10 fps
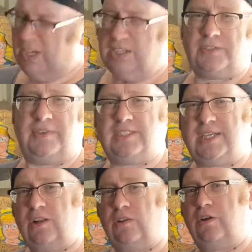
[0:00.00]
something that's
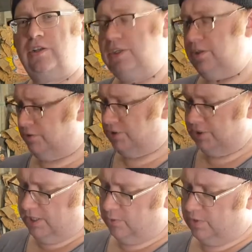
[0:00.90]
had a lot of
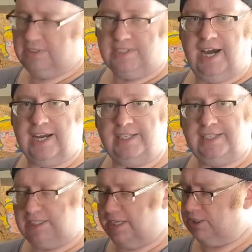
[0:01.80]
use. You want to darken
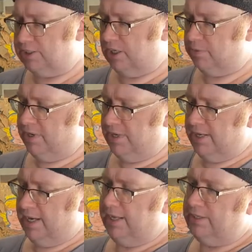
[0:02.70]
these edges up.
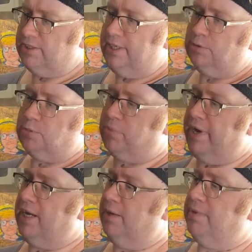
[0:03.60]
And it just helps
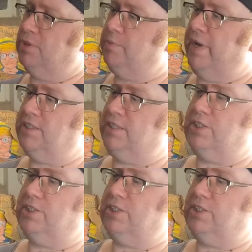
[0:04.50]
break up those basic